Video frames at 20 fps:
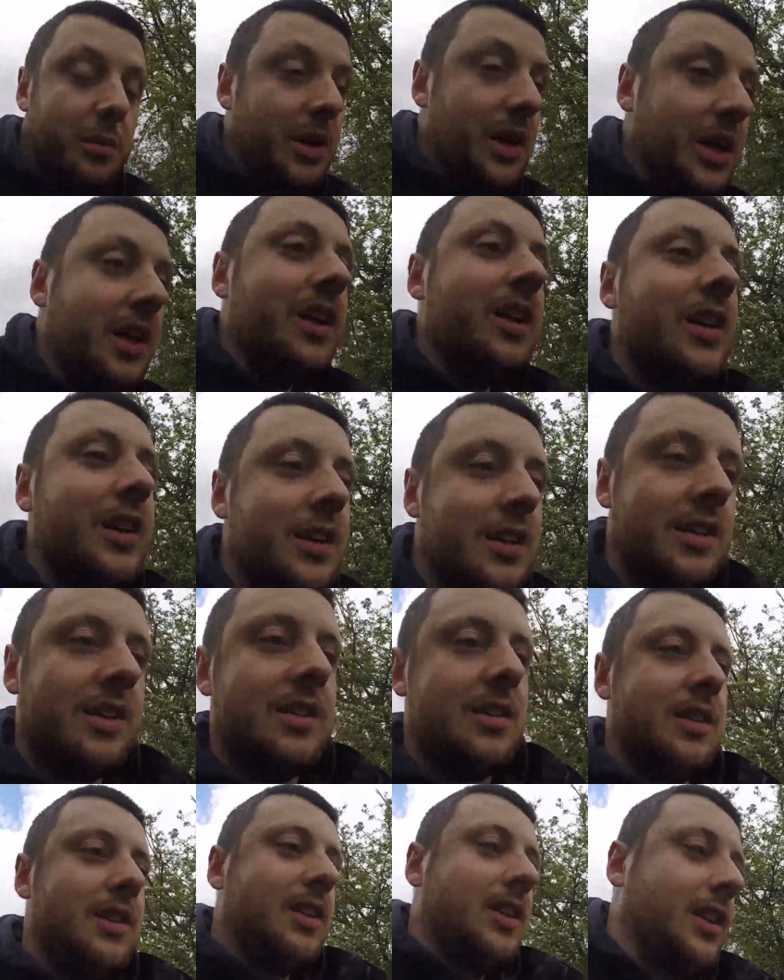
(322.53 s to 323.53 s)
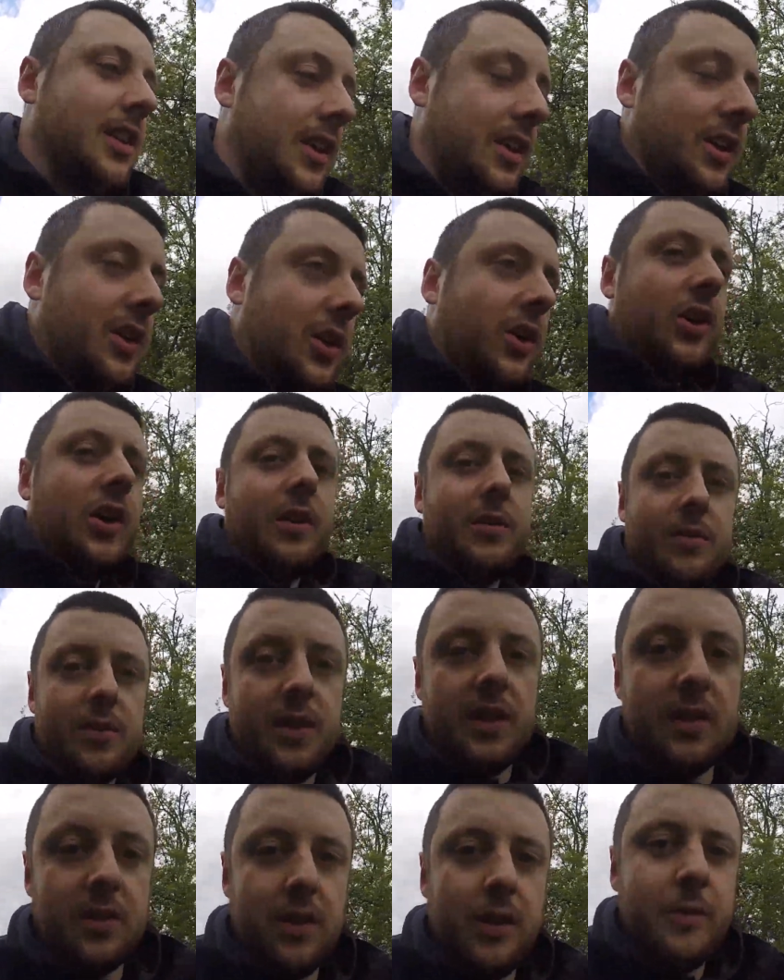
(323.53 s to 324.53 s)
me. Alright,
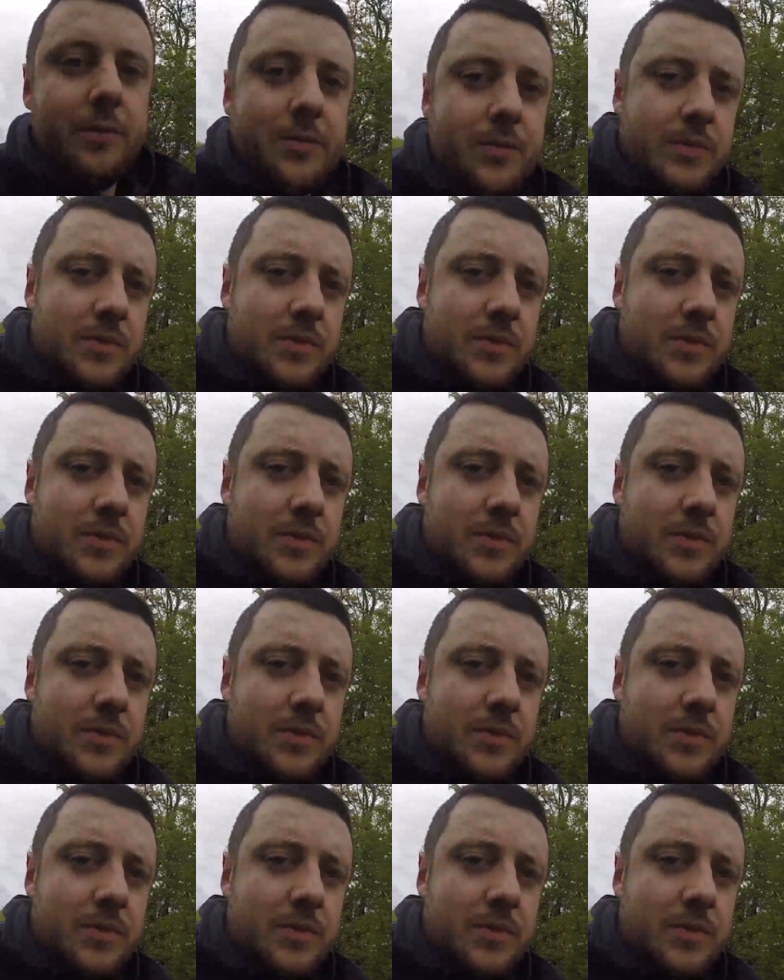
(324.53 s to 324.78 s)
thanks a lot.